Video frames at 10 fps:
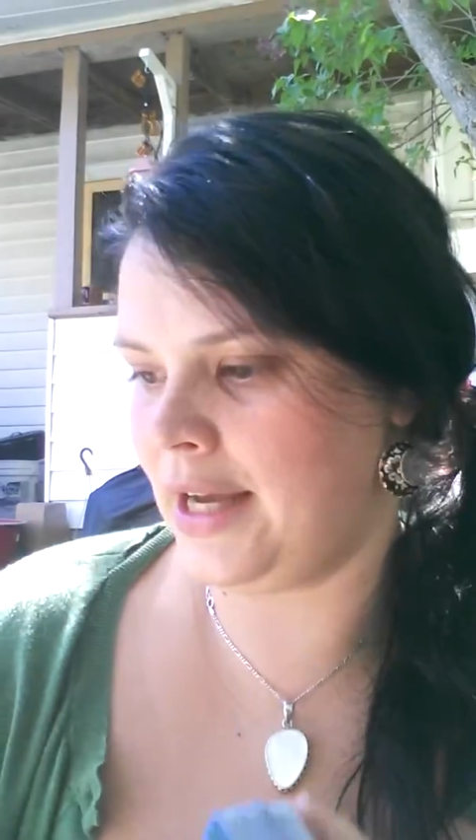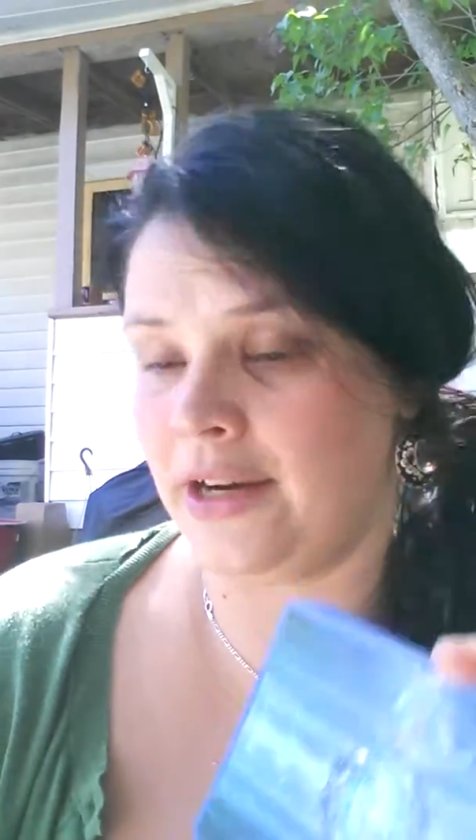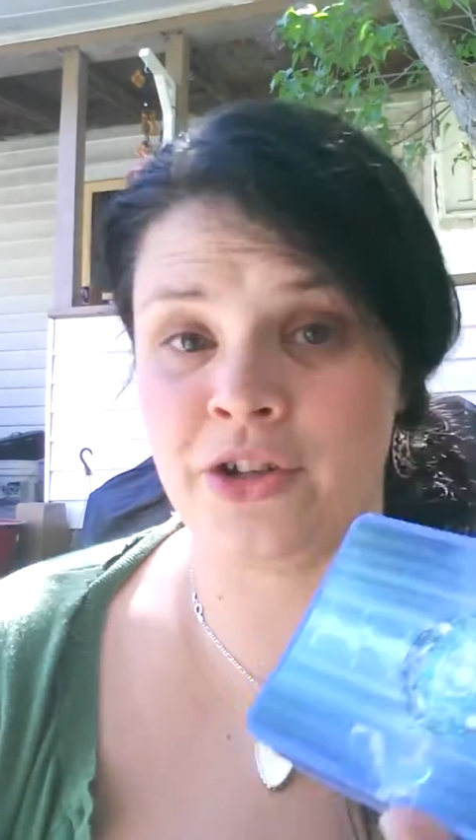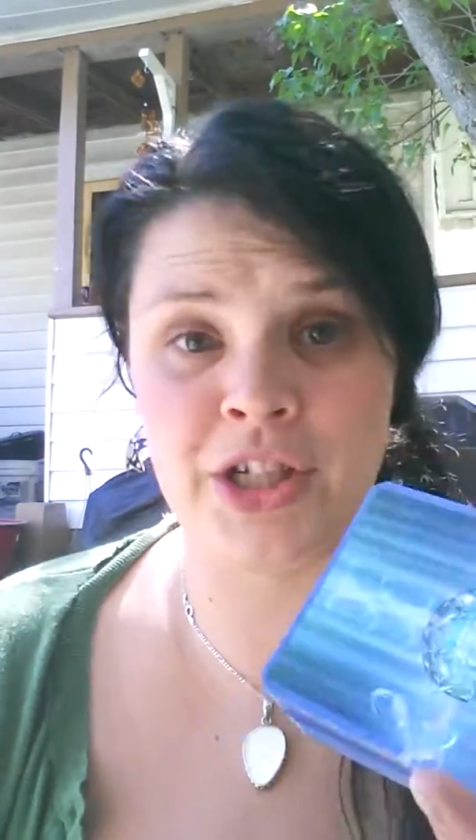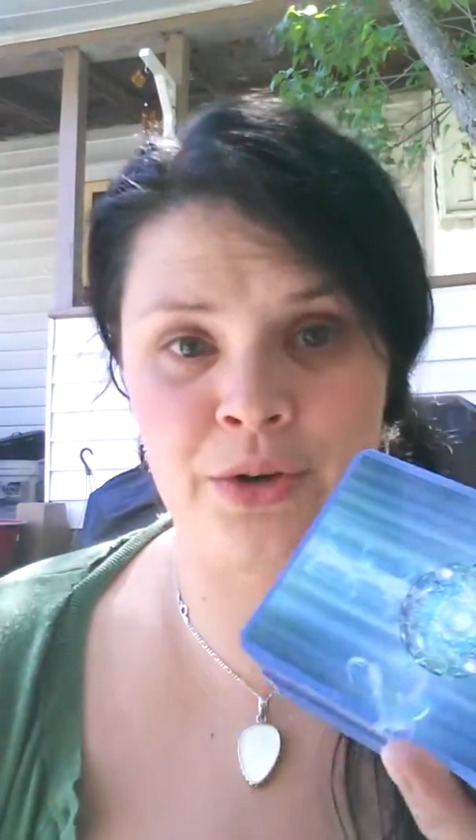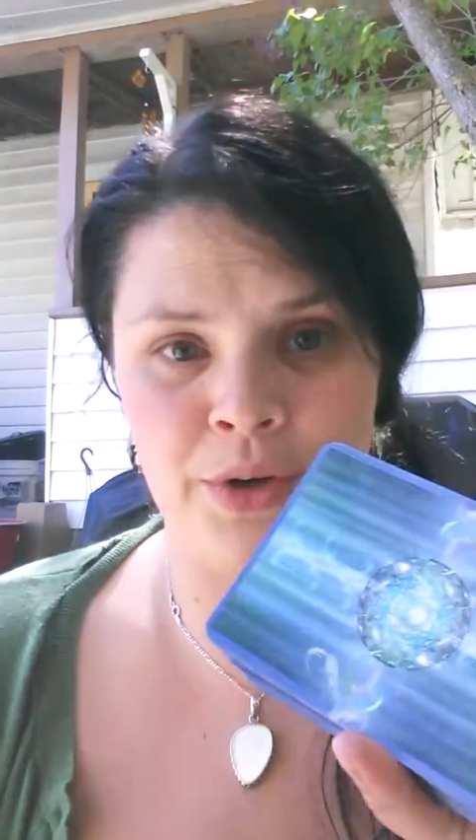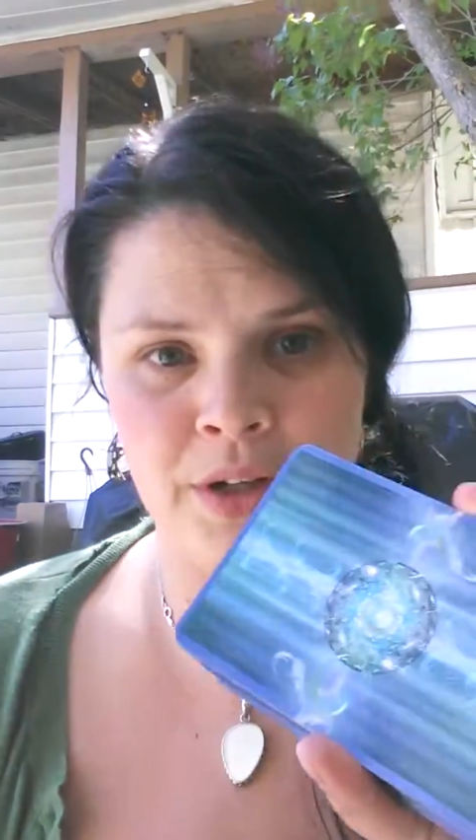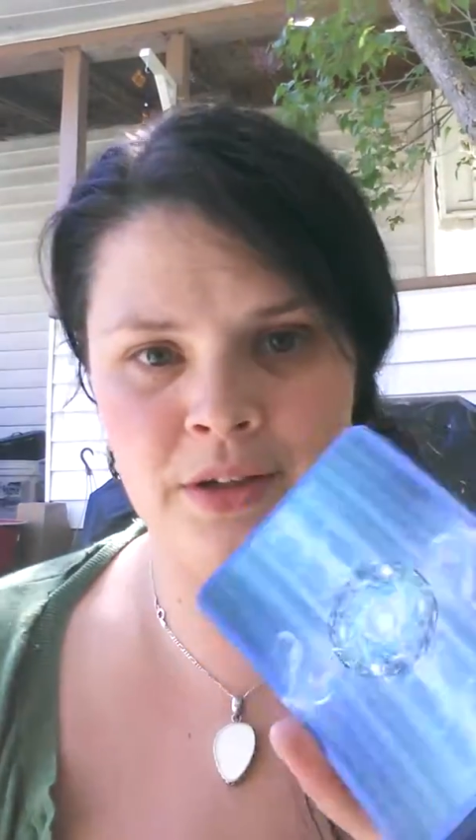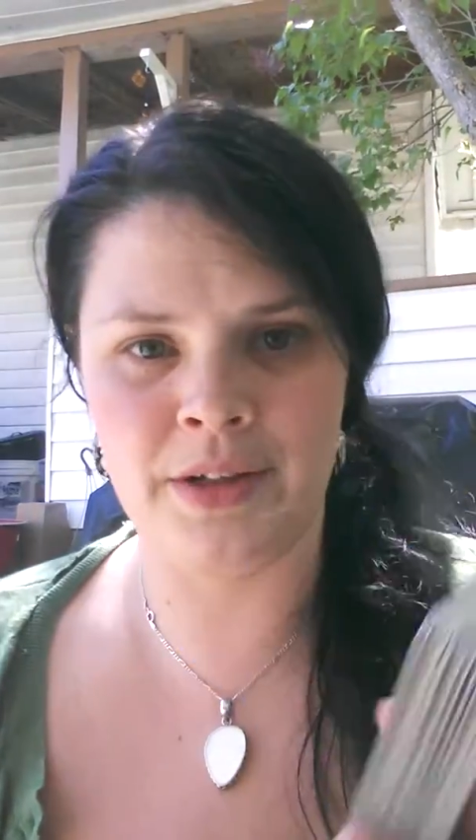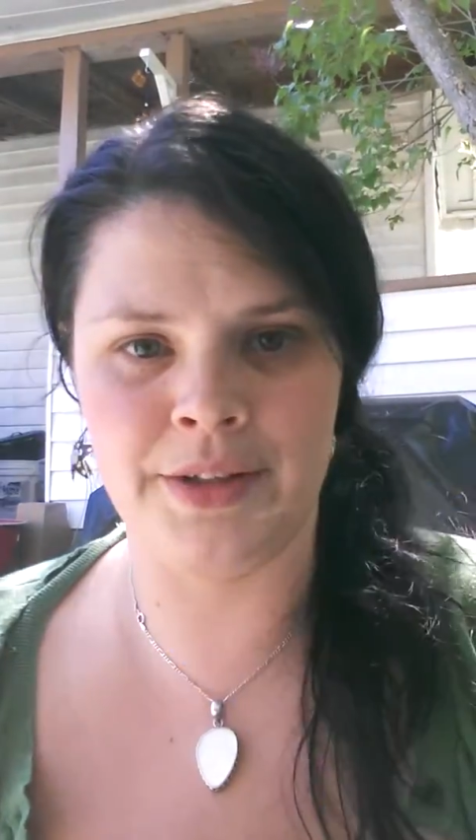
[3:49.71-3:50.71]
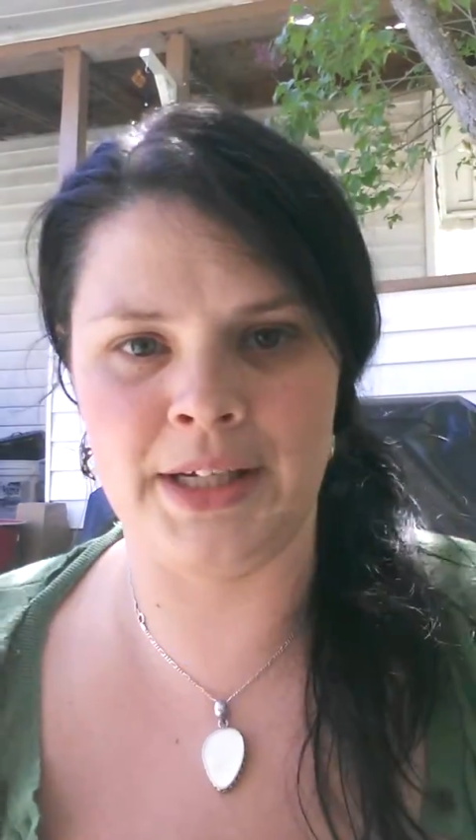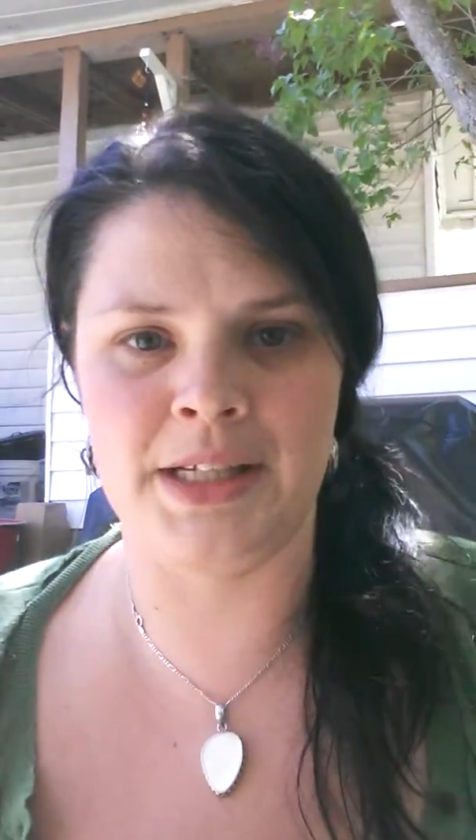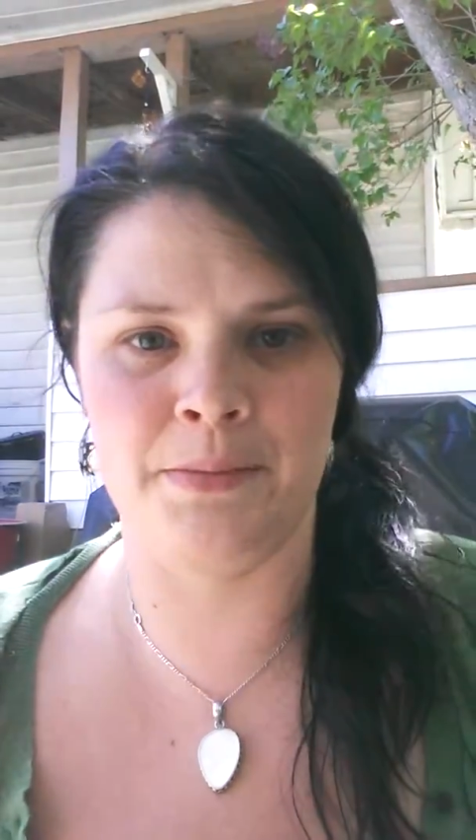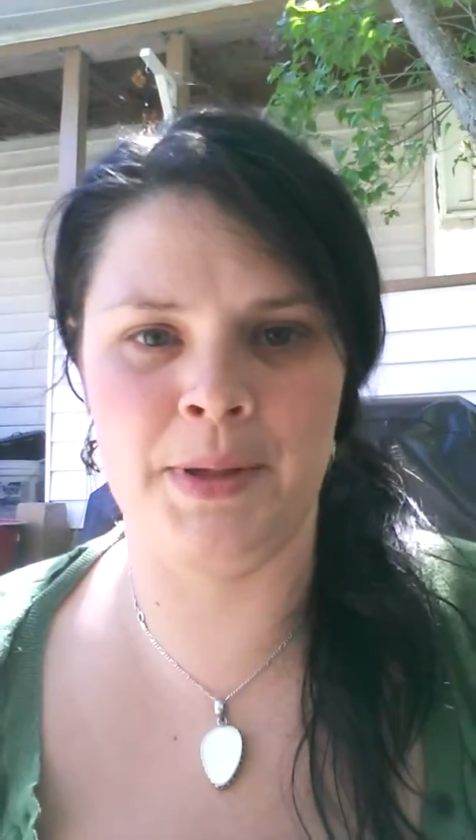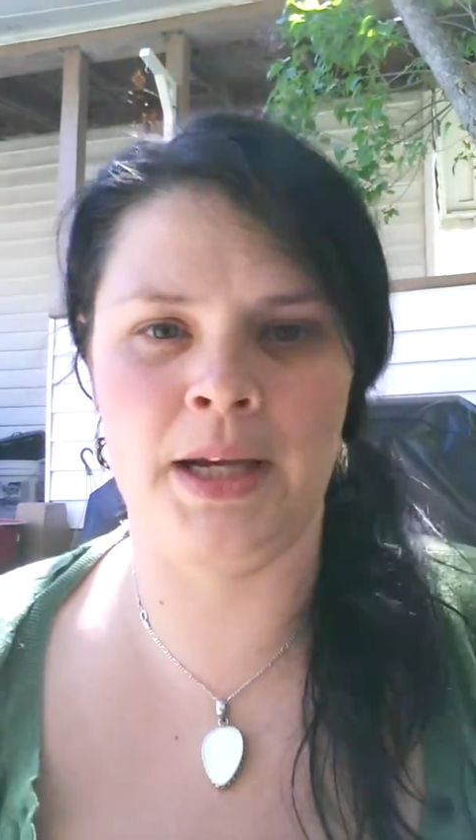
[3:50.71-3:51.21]
Energy Oracle. I'd like
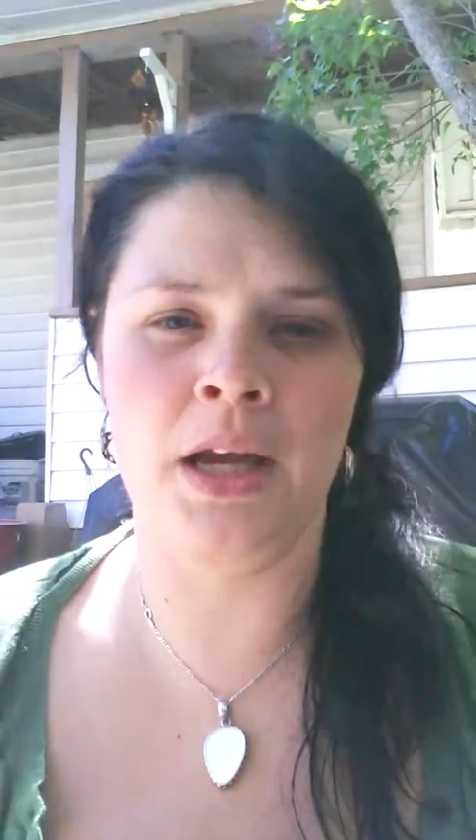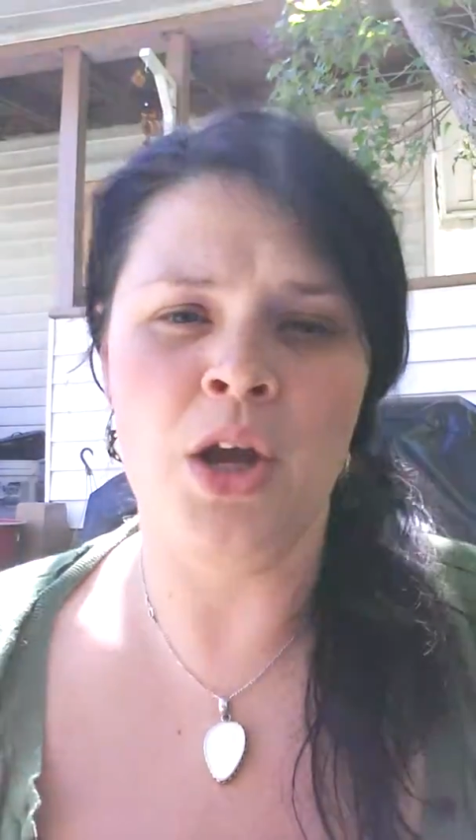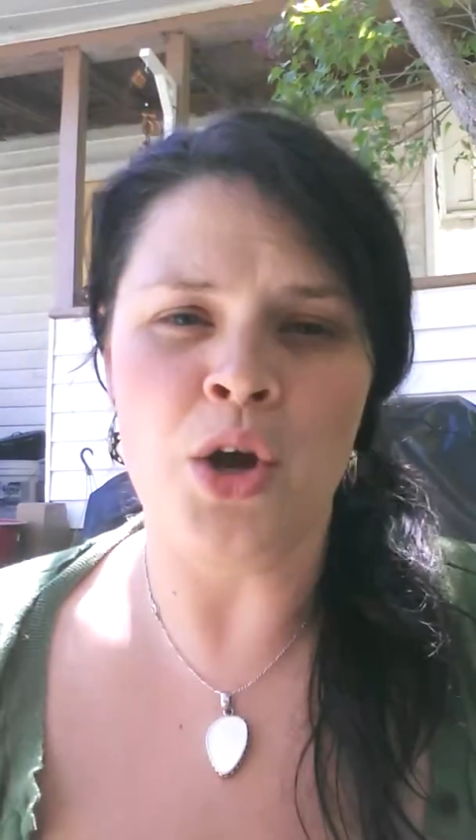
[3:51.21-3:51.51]
to pick